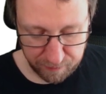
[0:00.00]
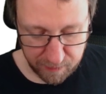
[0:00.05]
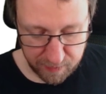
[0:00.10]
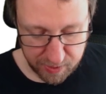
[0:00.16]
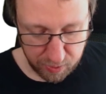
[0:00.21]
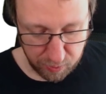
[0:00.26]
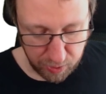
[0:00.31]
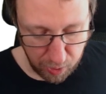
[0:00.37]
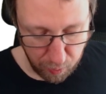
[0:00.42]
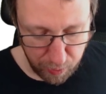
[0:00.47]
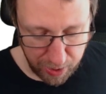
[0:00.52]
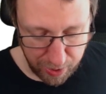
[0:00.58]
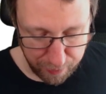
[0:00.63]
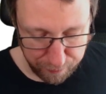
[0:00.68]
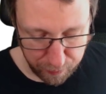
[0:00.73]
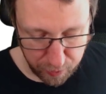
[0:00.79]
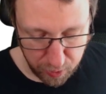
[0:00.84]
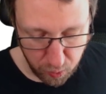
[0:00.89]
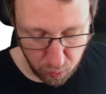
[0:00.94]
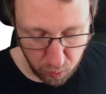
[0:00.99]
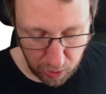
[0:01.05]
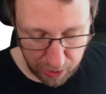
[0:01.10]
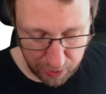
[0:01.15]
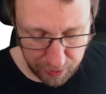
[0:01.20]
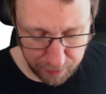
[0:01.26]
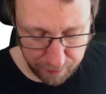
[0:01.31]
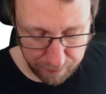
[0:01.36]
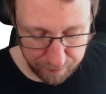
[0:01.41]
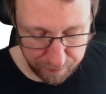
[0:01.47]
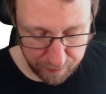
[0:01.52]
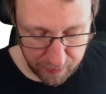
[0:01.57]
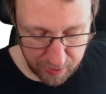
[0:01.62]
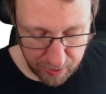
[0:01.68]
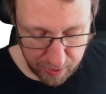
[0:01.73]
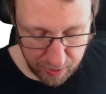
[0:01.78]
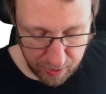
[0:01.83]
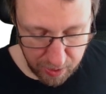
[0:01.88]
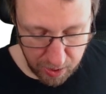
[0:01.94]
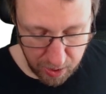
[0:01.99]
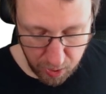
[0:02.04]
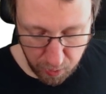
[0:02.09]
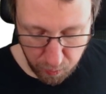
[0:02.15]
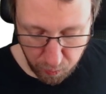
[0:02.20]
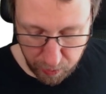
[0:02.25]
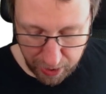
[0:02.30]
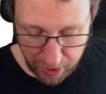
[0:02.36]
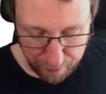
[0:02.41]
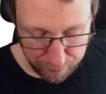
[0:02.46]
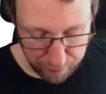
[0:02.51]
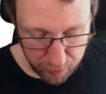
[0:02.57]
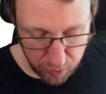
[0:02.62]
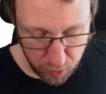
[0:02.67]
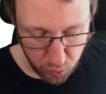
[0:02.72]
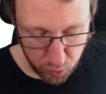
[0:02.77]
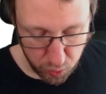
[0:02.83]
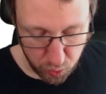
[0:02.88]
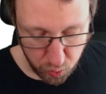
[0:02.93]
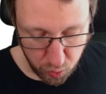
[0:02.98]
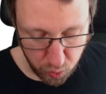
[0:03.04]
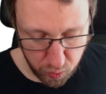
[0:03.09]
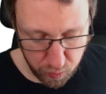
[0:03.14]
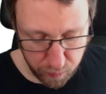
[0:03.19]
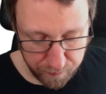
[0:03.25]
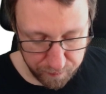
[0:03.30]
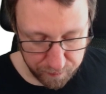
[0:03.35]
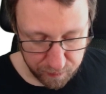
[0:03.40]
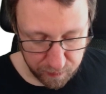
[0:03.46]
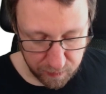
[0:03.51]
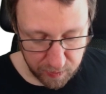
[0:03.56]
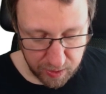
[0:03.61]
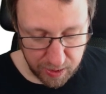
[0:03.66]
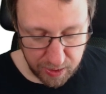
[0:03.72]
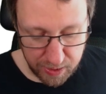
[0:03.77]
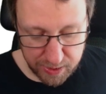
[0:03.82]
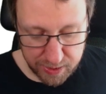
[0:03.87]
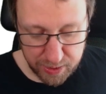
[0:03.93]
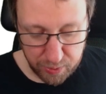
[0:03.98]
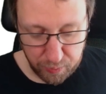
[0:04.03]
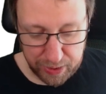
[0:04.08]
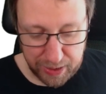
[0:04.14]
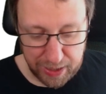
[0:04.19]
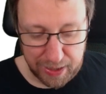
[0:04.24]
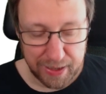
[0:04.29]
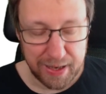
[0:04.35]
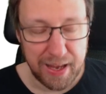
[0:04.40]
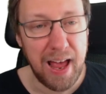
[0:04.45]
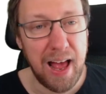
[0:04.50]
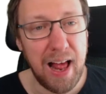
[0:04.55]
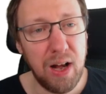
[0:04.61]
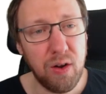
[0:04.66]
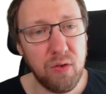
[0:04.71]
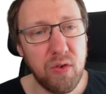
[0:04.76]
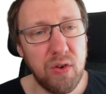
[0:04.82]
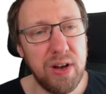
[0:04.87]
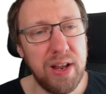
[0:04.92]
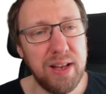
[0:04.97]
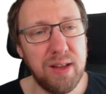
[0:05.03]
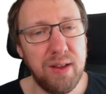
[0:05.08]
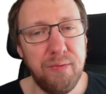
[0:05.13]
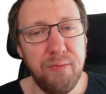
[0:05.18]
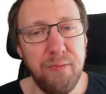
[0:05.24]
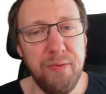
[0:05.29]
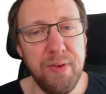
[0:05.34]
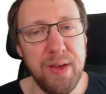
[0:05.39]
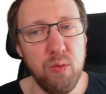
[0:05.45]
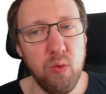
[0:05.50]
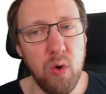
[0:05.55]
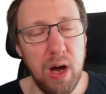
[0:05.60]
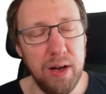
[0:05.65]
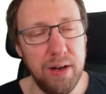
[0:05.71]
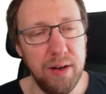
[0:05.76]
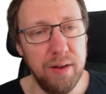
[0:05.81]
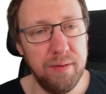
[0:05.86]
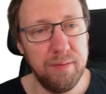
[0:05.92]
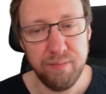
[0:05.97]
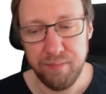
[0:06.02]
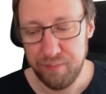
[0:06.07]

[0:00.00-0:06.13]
So now we have U1, we have U2, so we can calculate V1.